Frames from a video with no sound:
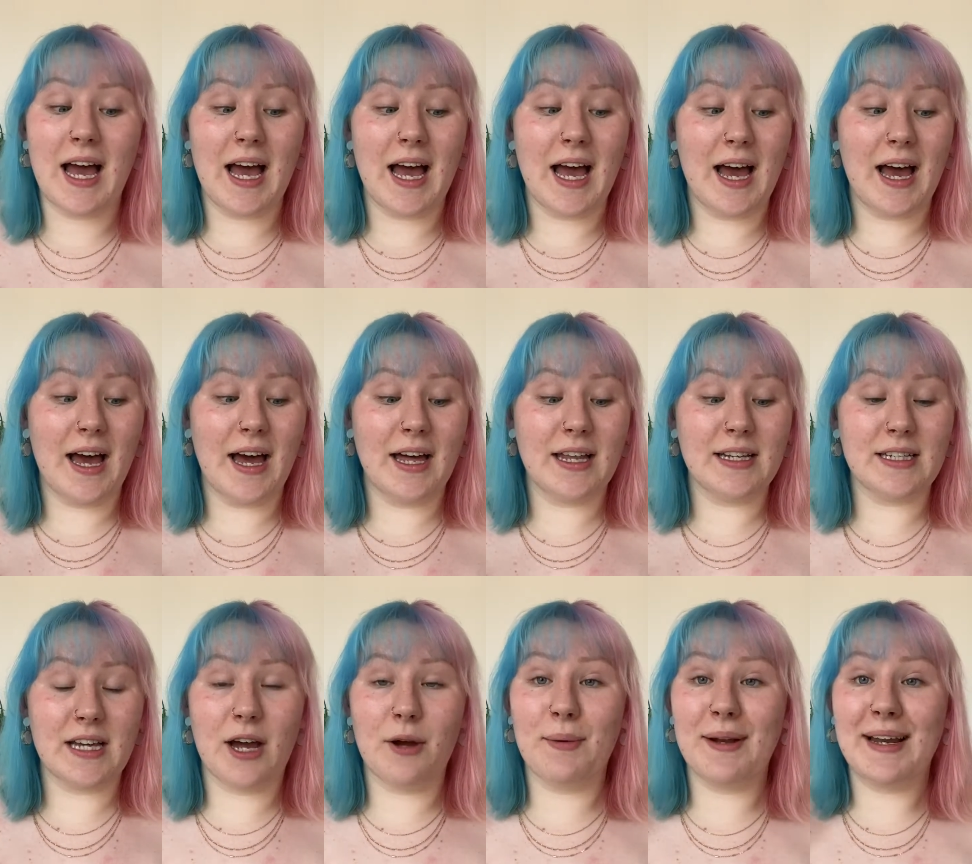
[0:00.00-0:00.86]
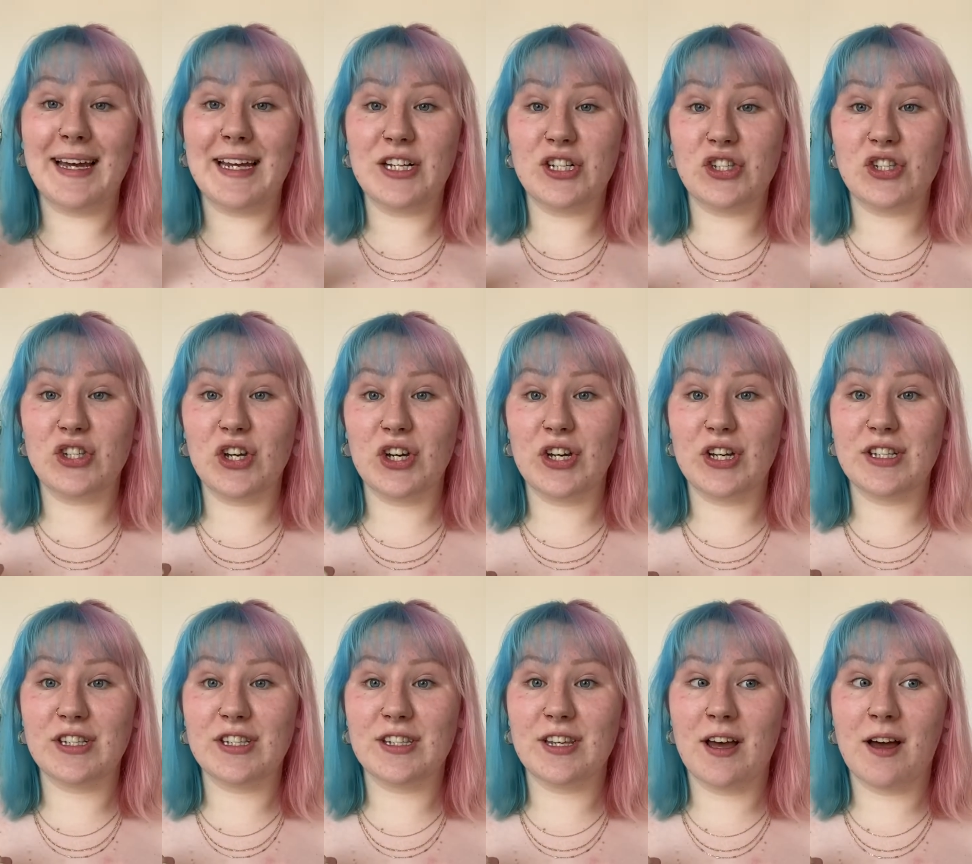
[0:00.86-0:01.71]
and I will
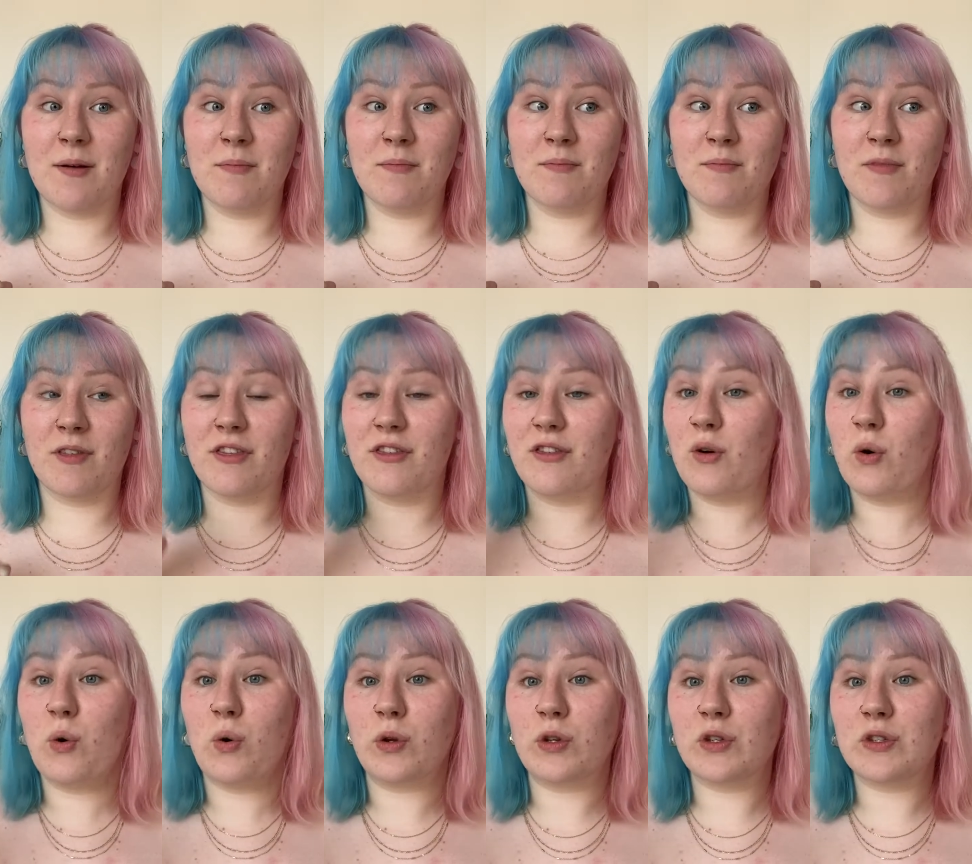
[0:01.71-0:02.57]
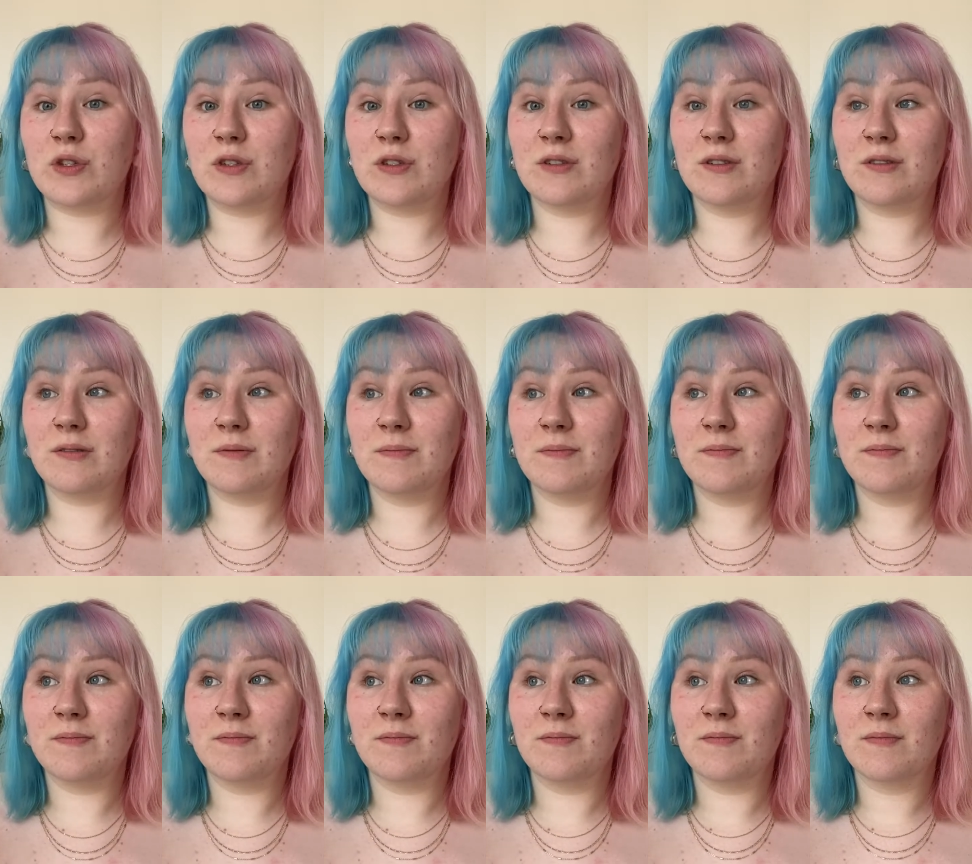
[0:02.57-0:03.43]
insert some thoughts
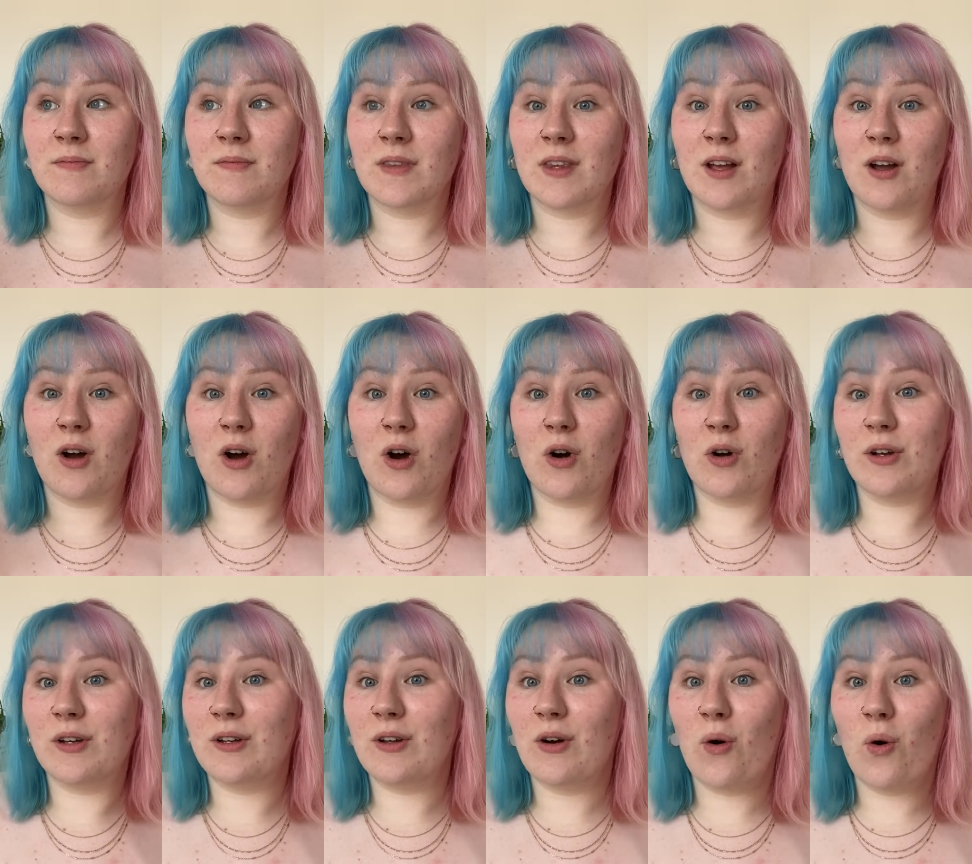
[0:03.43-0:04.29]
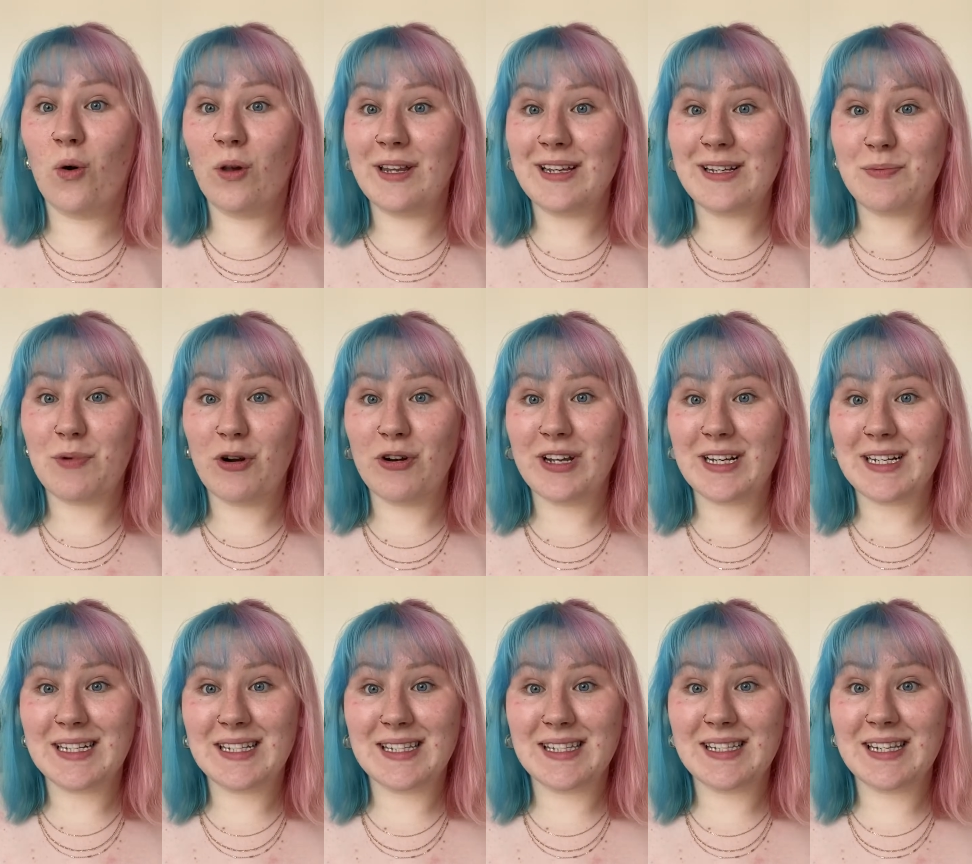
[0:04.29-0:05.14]
on all these
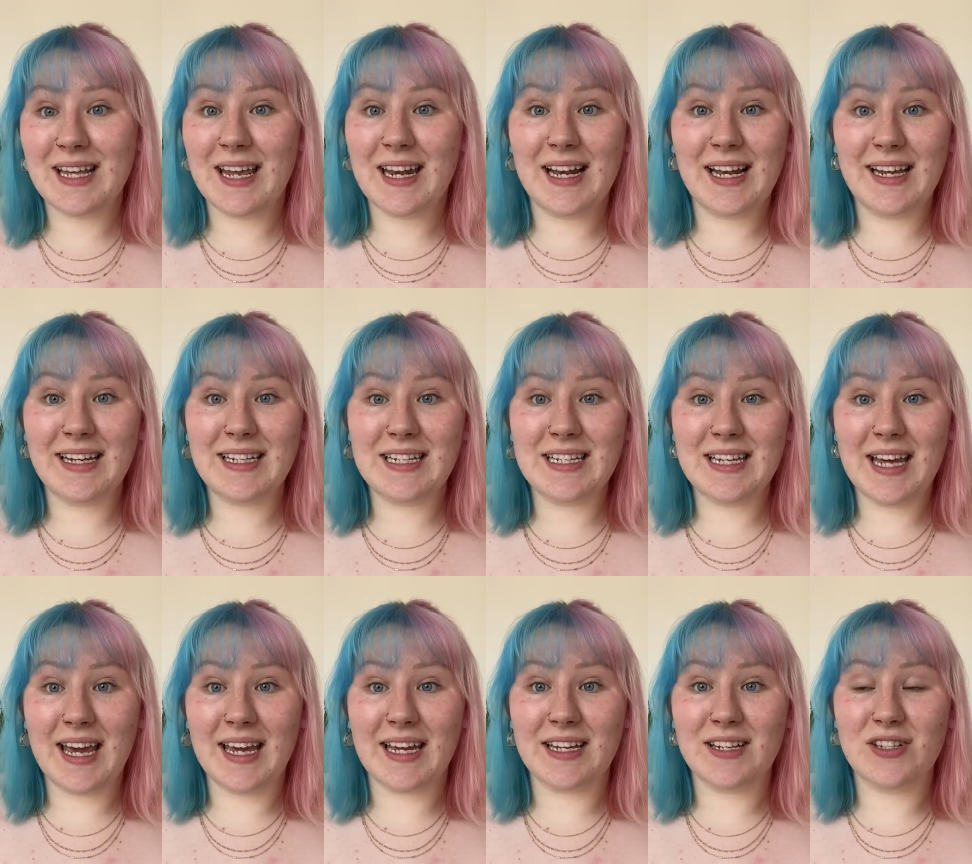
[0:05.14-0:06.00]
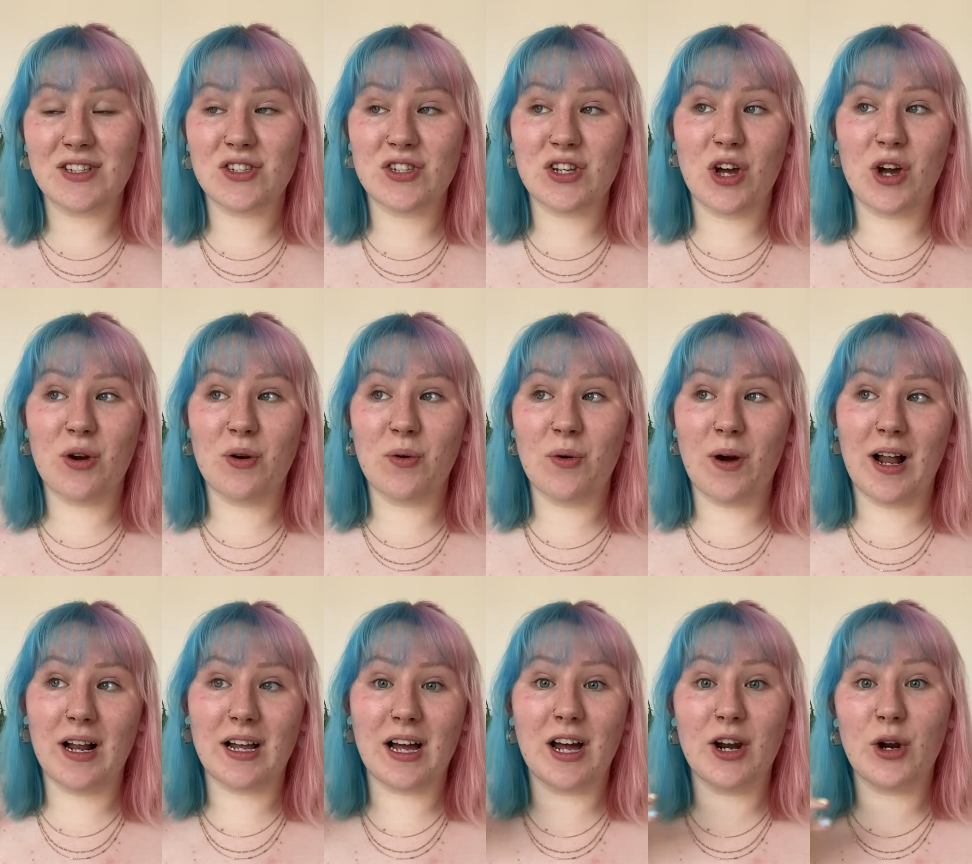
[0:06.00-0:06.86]
products at a later date. So
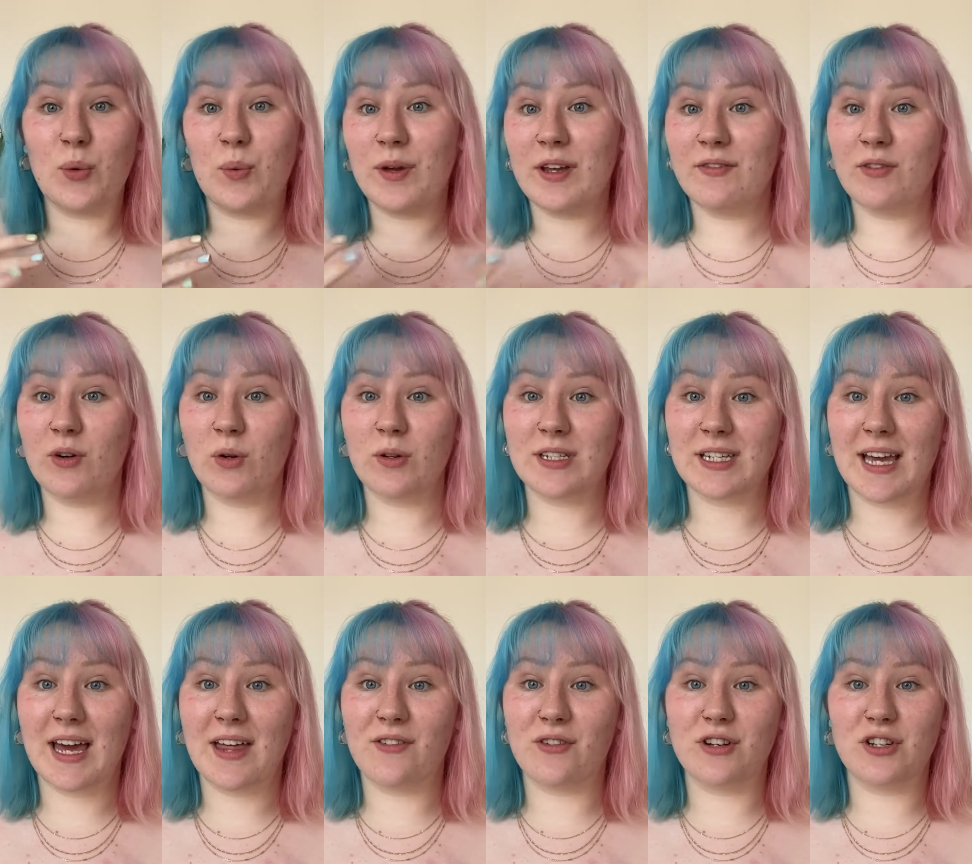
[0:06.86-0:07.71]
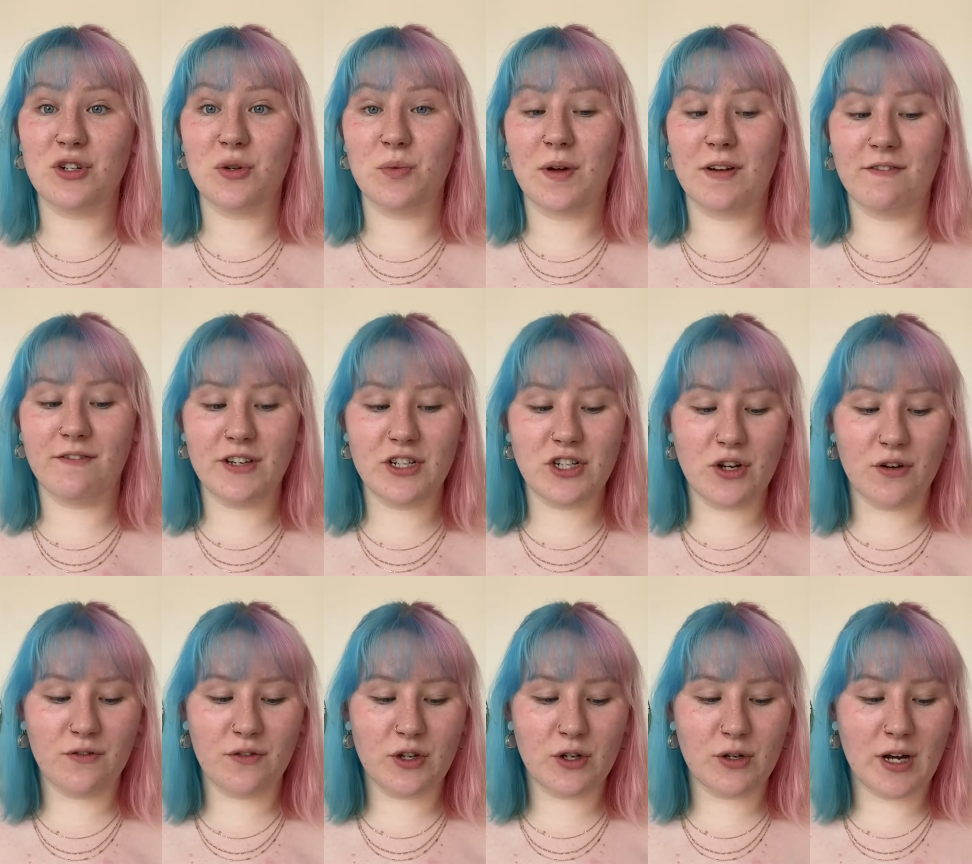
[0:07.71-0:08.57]
I'll kind of weave it all together into one video
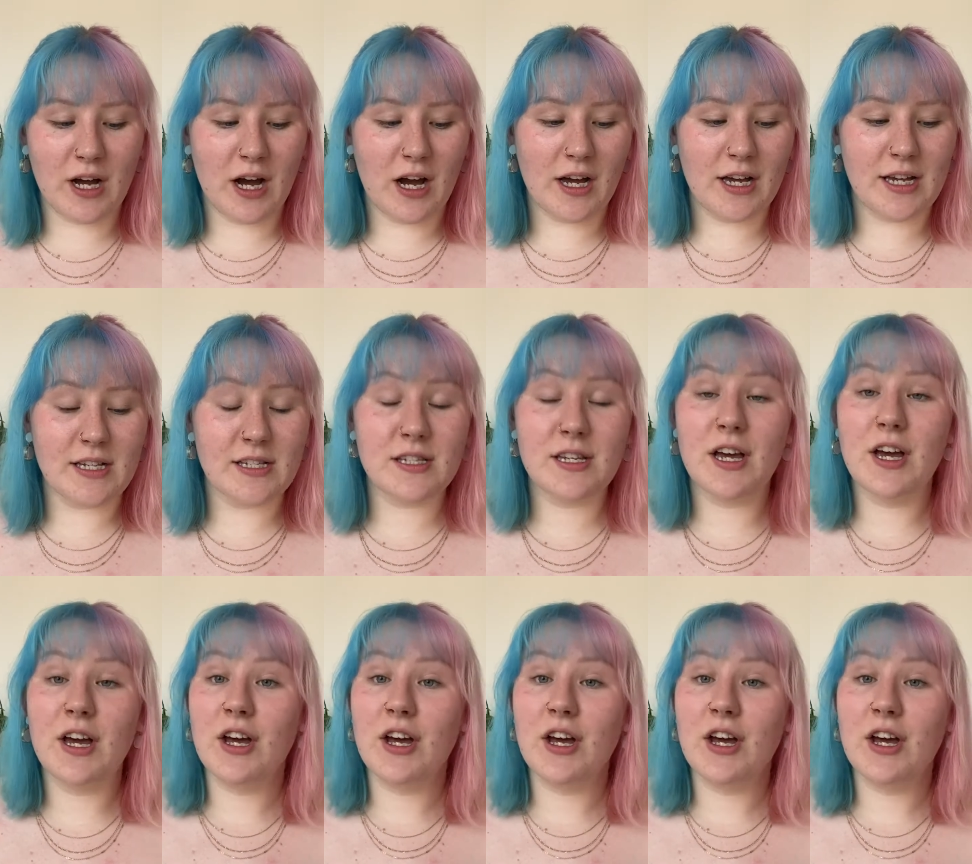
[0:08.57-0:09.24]
for you guys.